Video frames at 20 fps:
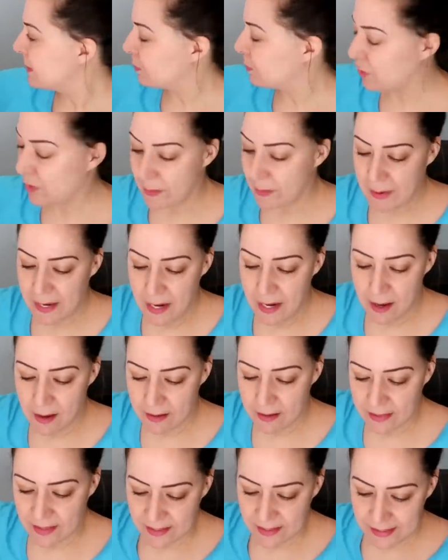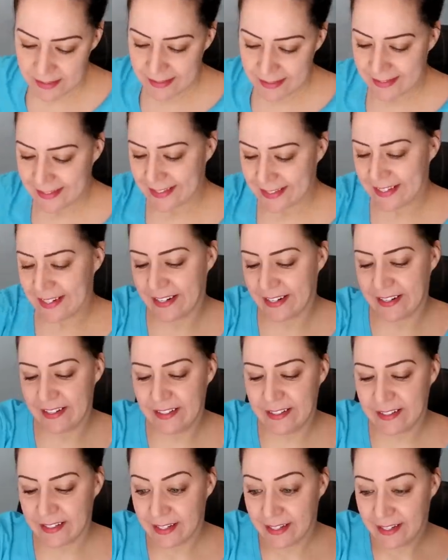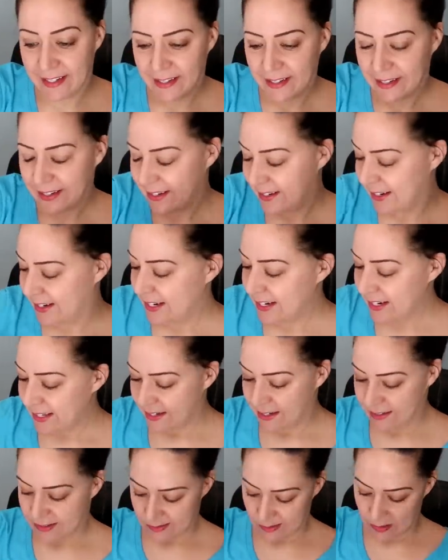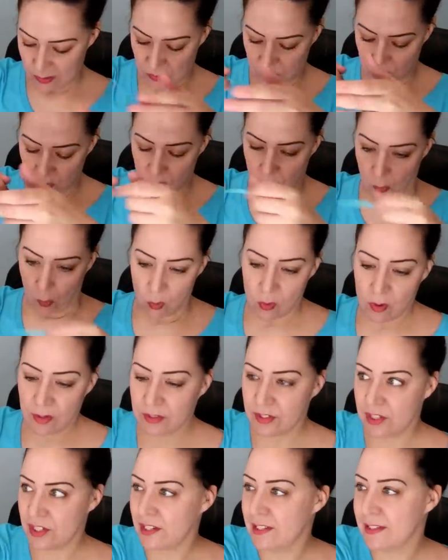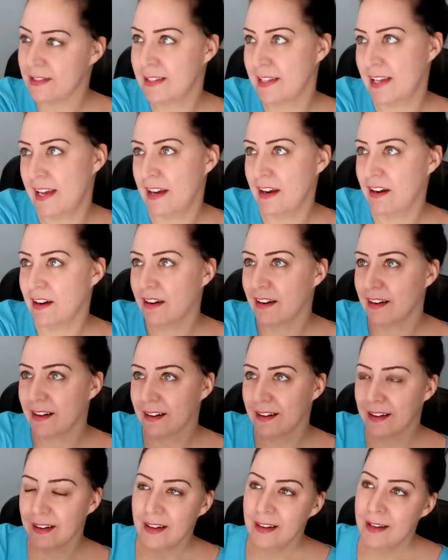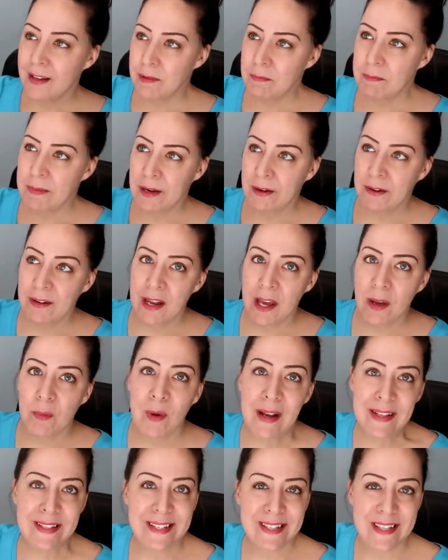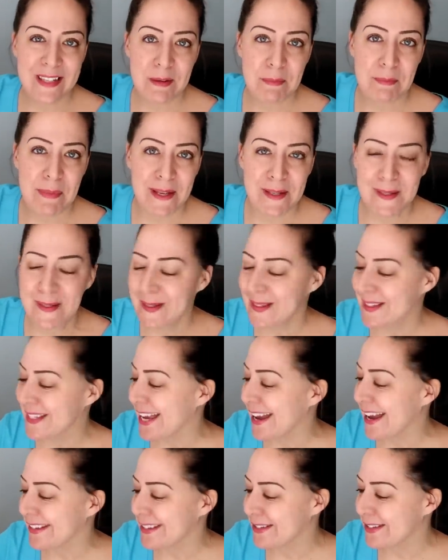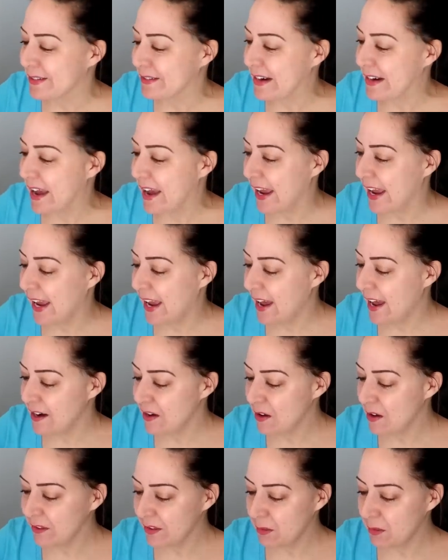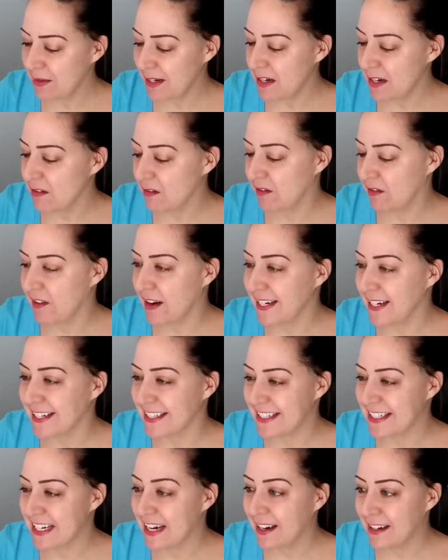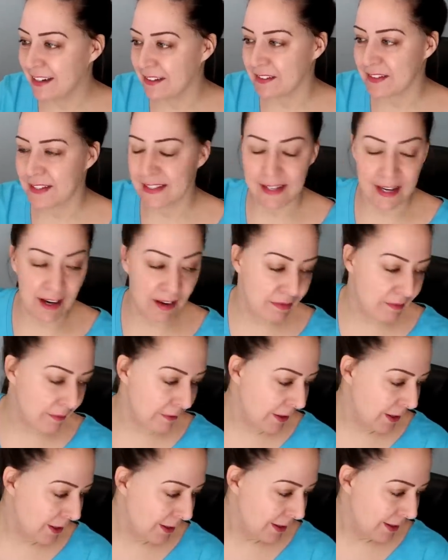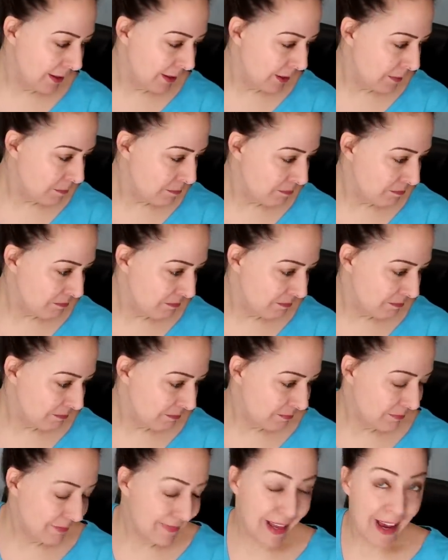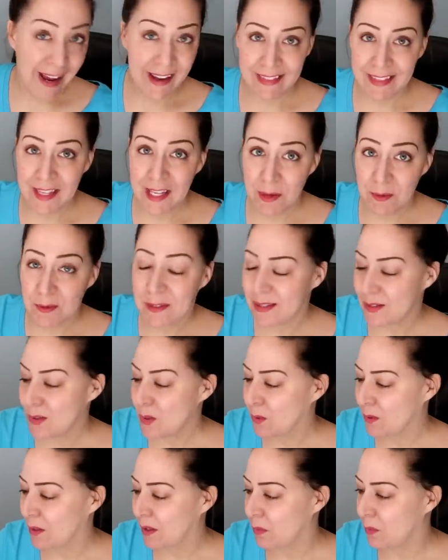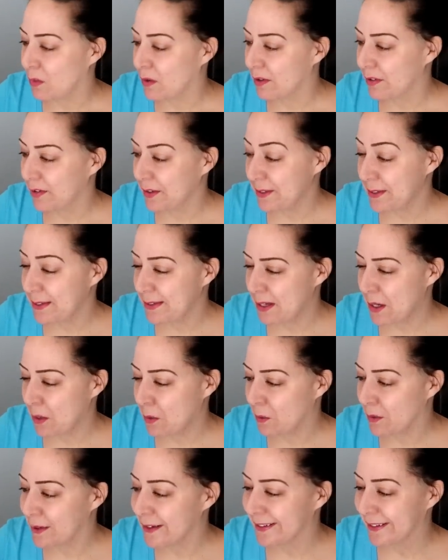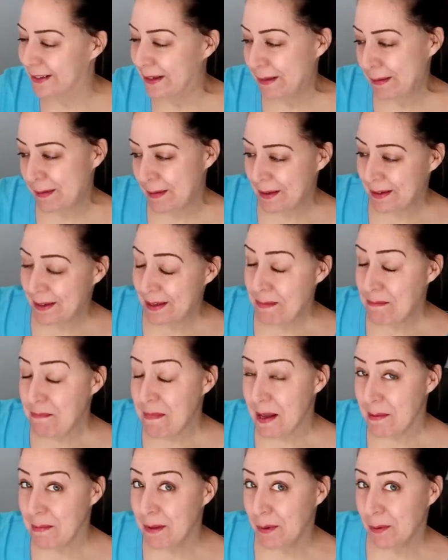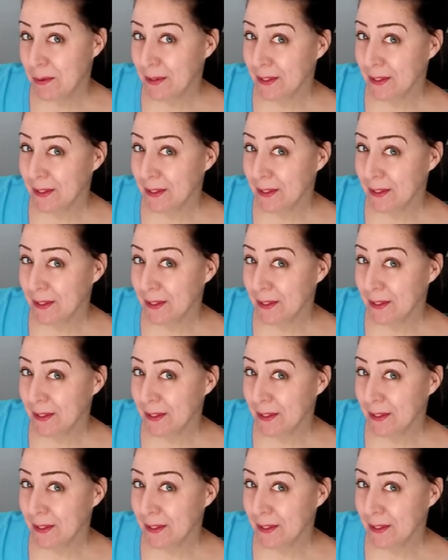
Ribbon on this skirt. It is gorgeous here. Bear and I went to the bins yesterday, and although we didn't find a ton of stuff, I think it was totally worth it. So maybe